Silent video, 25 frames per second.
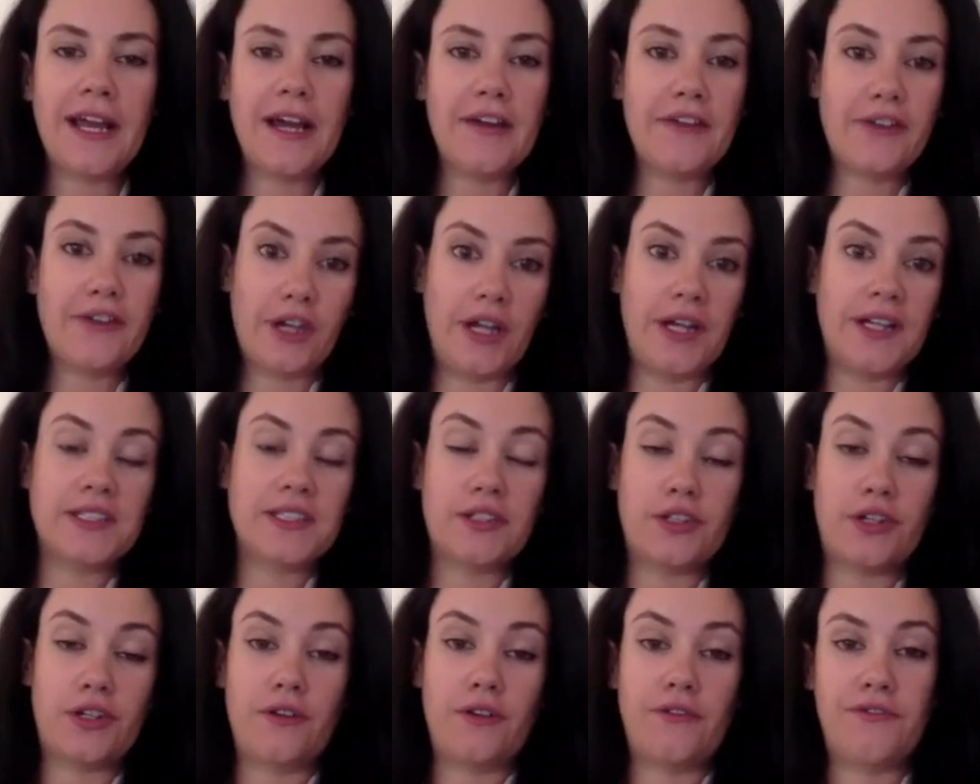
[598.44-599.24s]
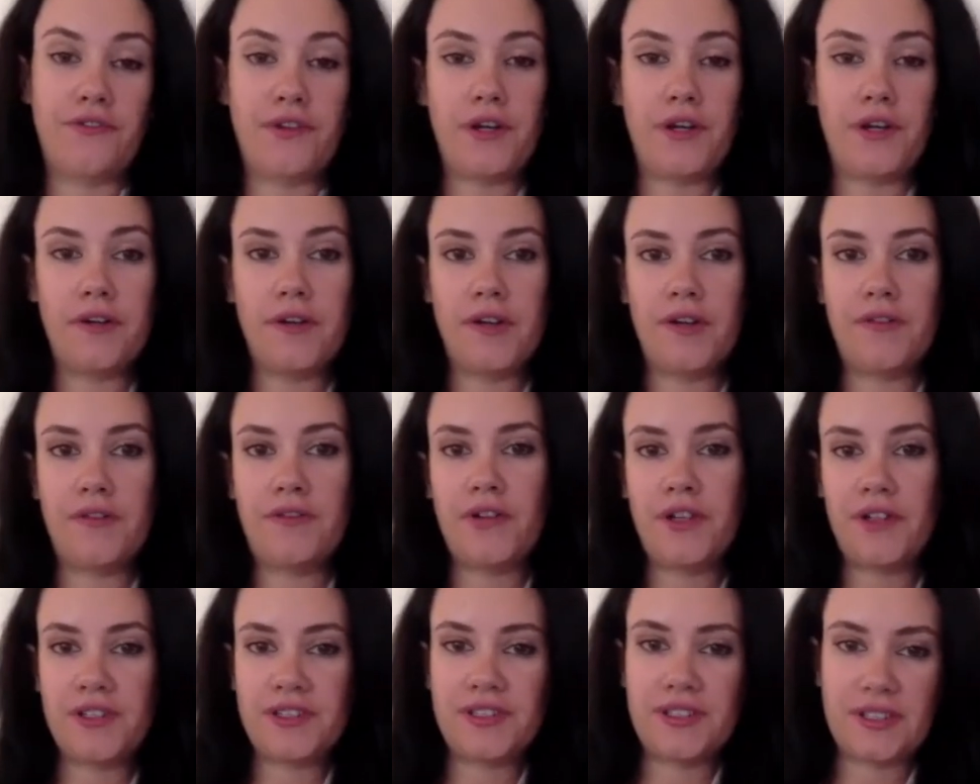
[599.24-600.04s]
have clients that are very,
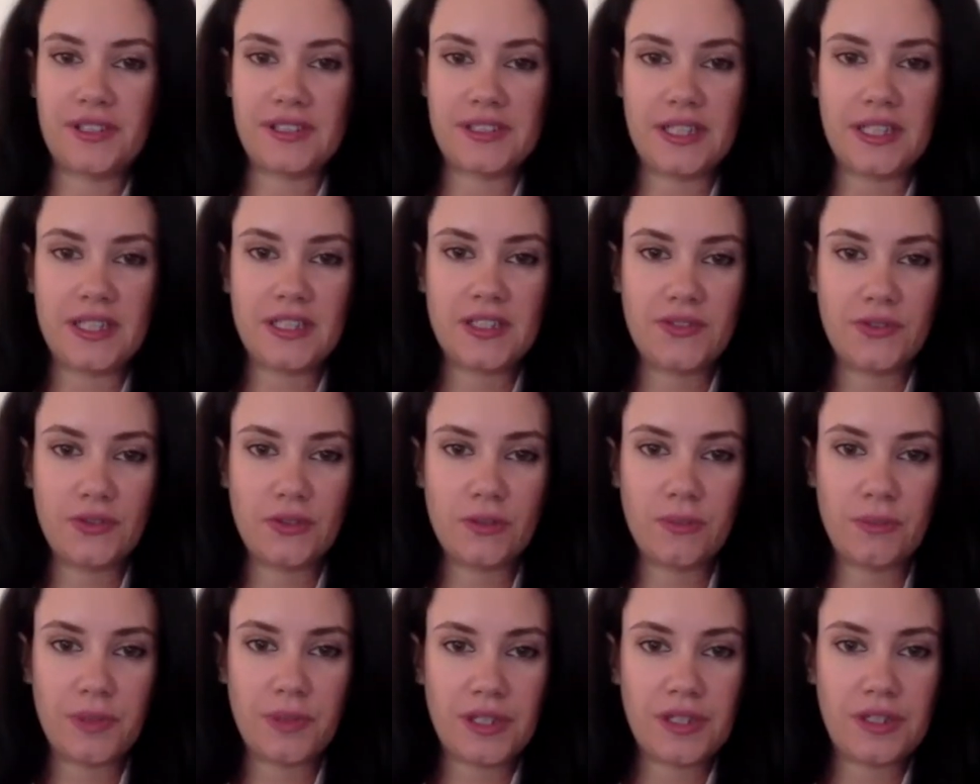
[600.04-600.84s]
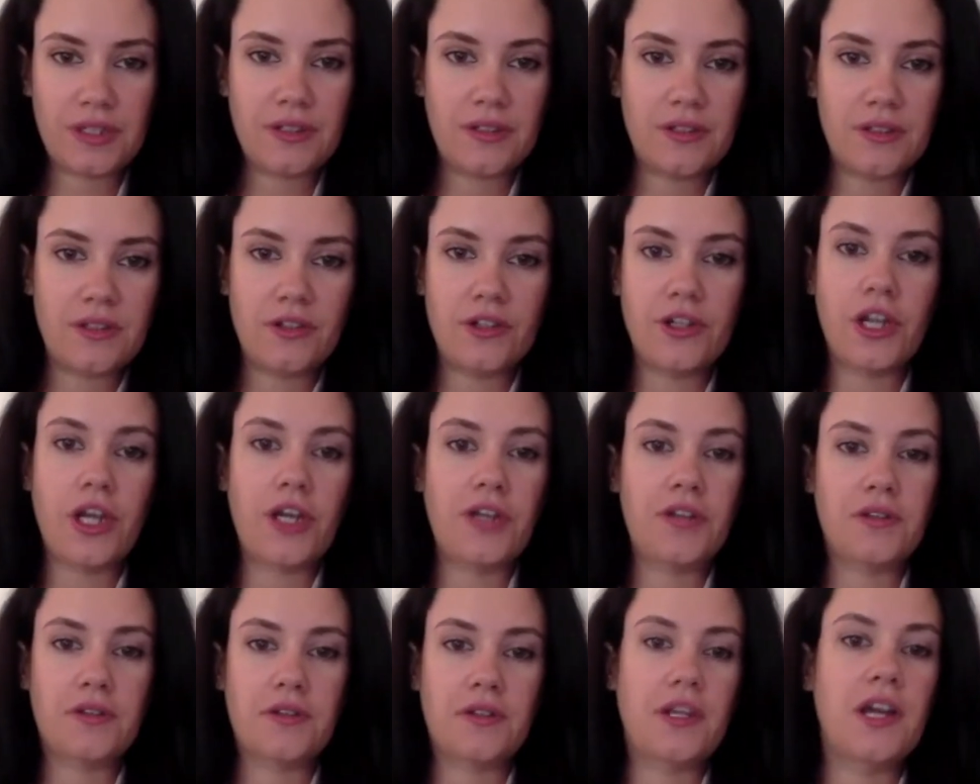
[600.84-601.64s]
very successful, but they're not
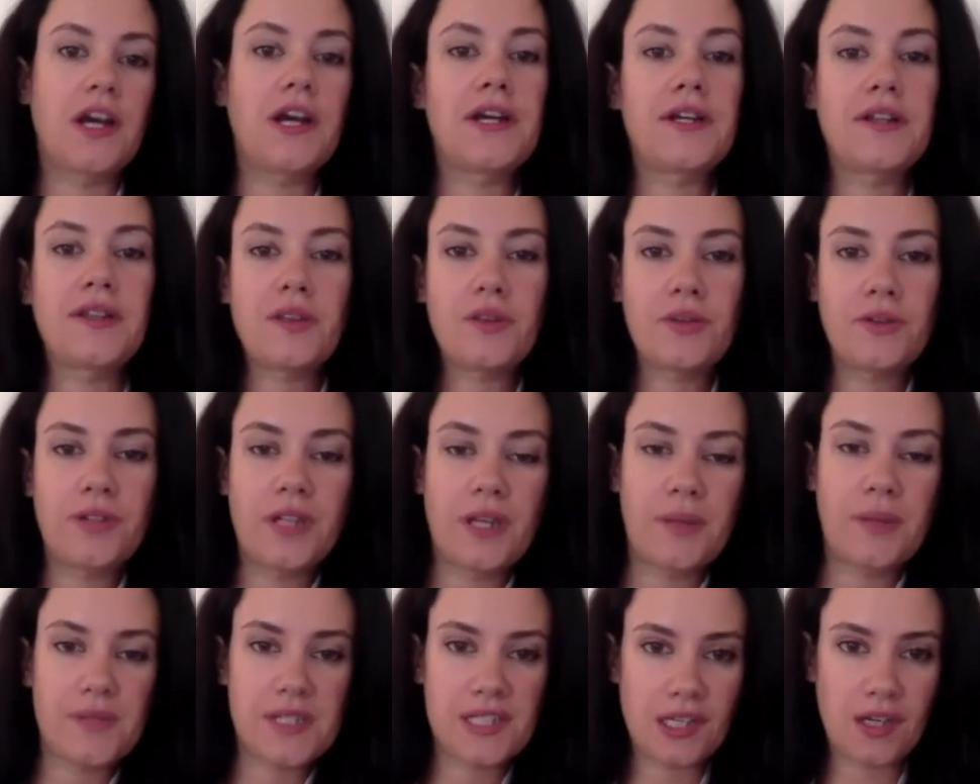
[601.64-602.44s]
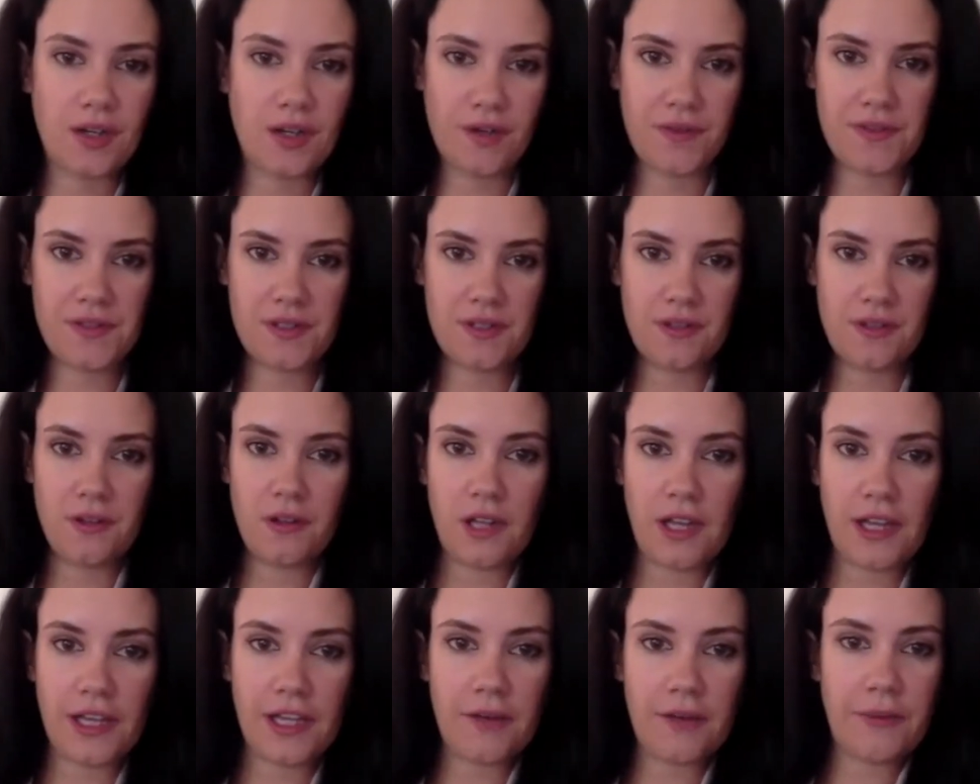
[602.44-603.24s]
kind to themselves.
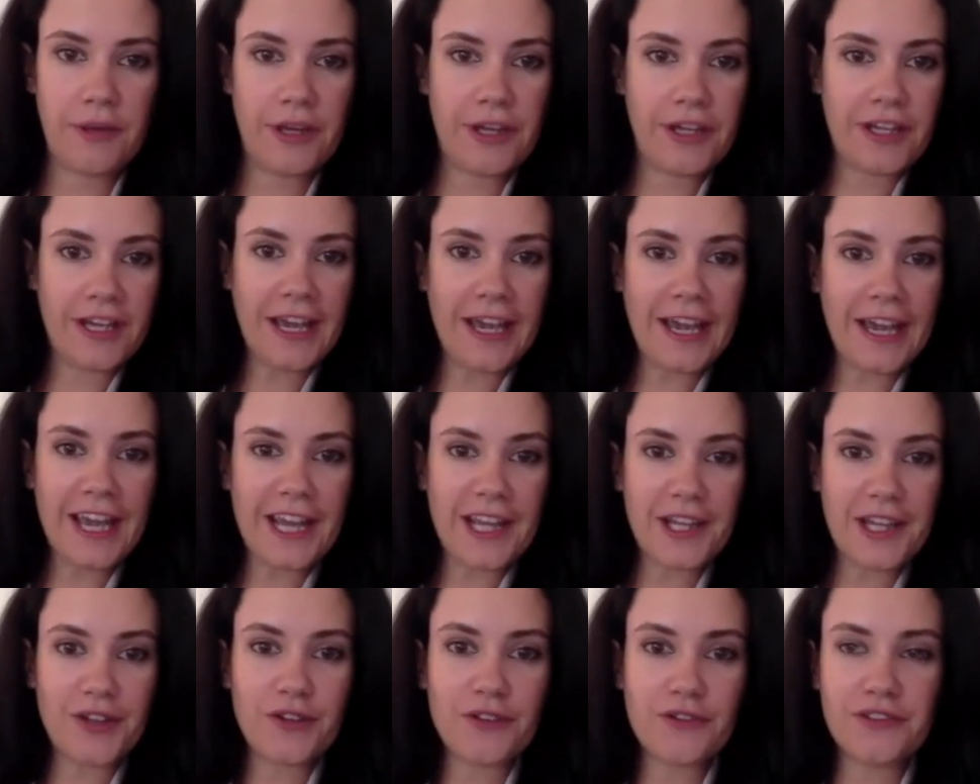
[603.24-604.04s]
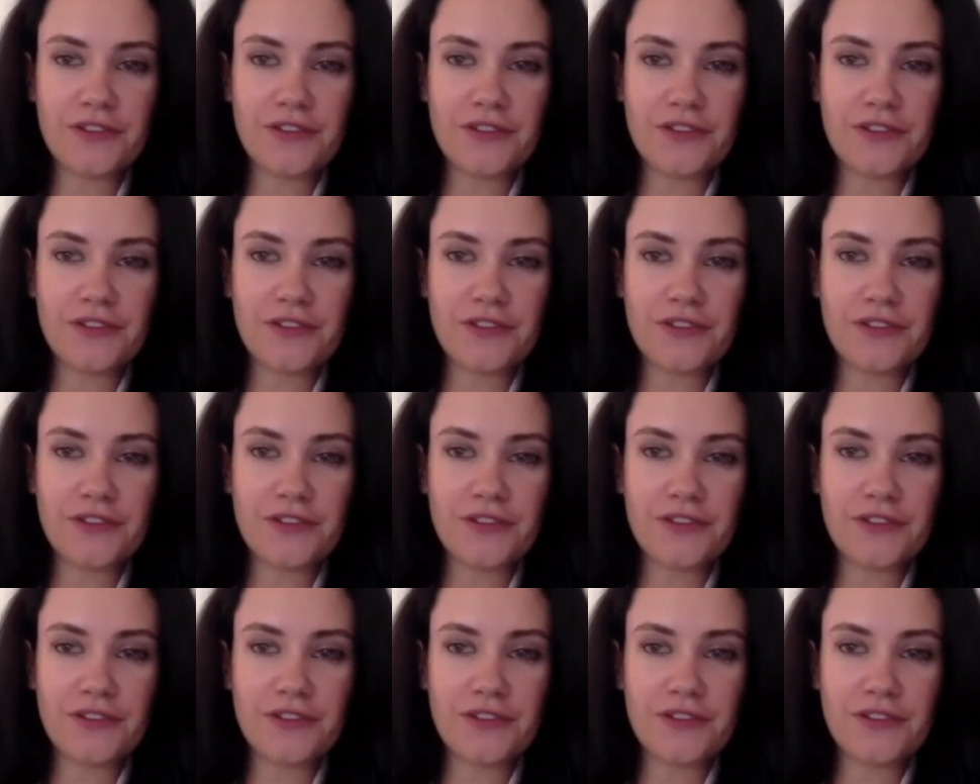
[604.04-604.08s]
Like, I'm like, hey, you've